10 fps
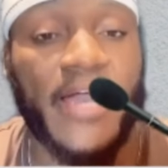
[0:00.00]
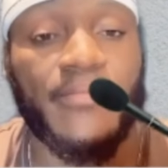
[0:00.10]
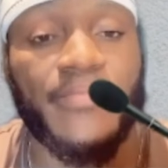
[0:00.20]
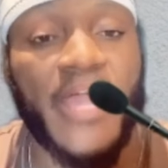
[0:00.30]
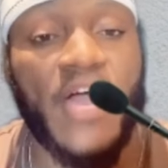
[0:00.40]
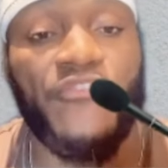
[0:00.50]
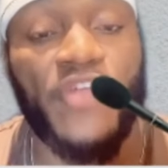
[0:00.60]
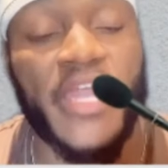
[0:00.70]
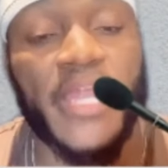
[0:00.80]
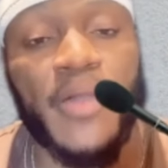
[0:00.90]
Now,
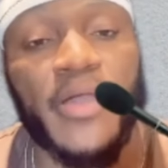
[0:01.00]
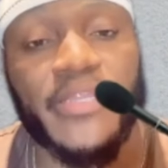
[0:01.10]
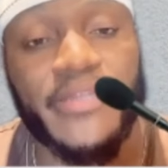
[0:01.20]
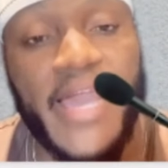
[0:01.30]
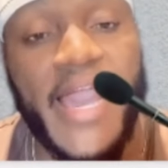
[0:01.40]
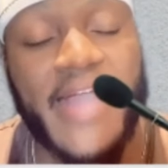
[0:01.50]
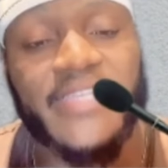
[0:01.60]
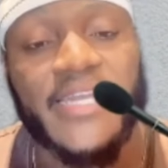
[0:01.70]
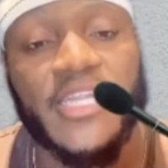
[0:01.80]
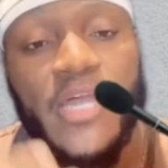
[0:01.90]
forget about it, right? Ask
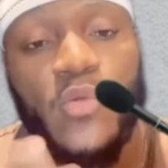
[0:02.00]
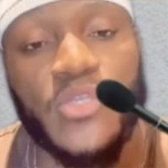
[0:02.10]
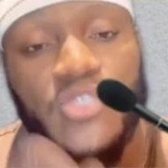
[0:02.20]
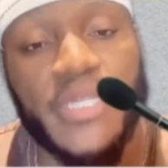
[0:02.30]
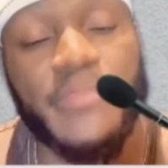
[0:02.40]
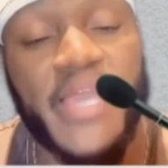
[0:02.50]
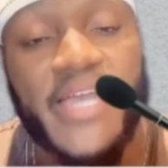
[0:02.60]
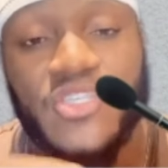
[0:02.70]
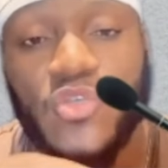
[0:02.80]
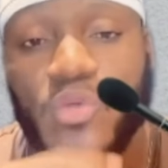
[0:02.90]
another question. Let me
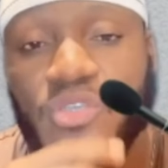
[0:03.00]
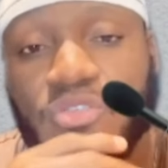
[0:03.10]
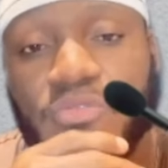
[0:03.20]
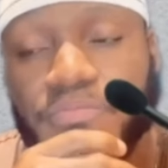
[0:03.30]
ask you a question.